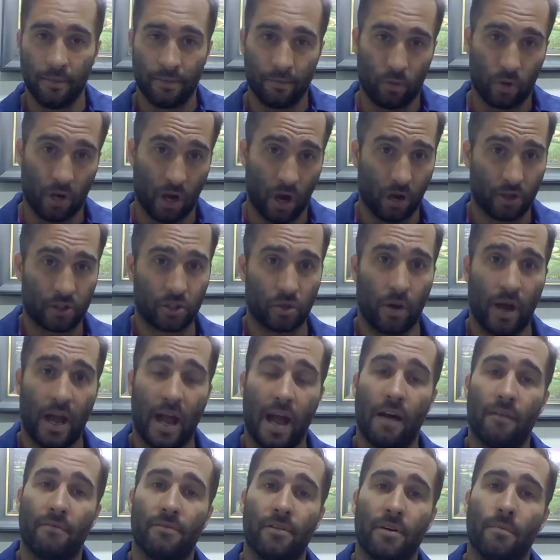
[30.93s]
We also
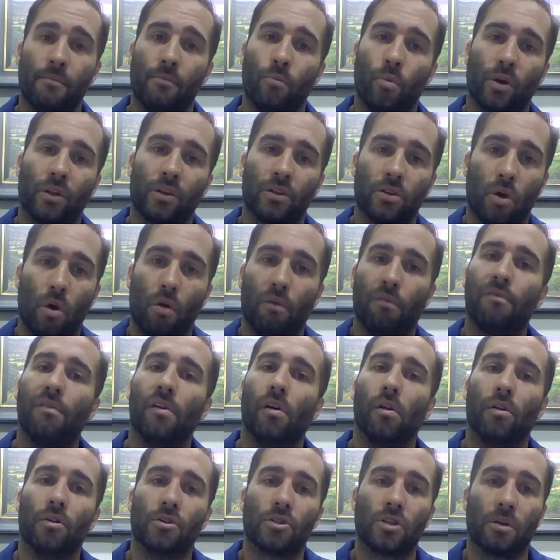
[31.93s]
have them with no
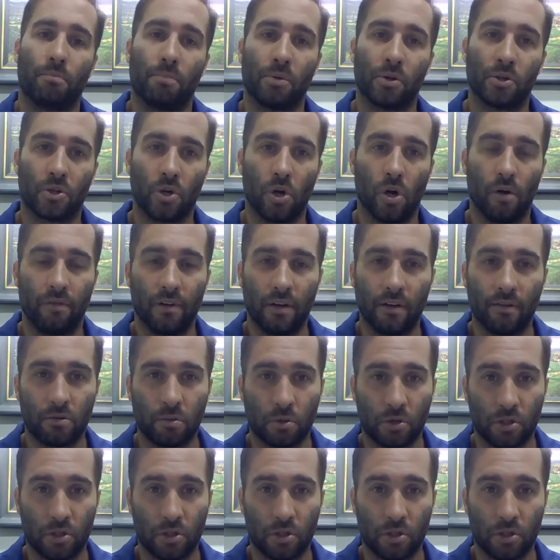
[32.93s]
fillers and preservatives,